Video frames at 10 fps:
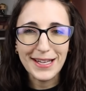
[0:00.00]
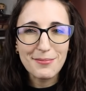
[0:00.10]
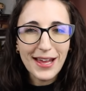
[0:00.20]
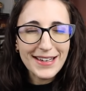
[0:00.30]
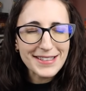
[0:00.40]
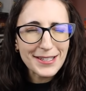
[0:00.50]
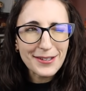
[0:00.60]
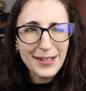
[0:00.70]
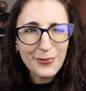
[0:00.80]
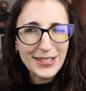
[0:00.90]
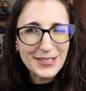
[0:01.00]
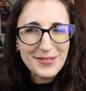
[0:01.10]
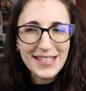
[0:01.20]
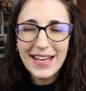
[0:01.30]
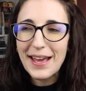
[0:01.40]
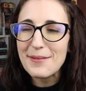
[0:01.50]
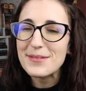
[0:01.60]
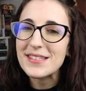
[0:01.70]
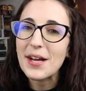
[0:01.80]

keep that a secret if we do see him.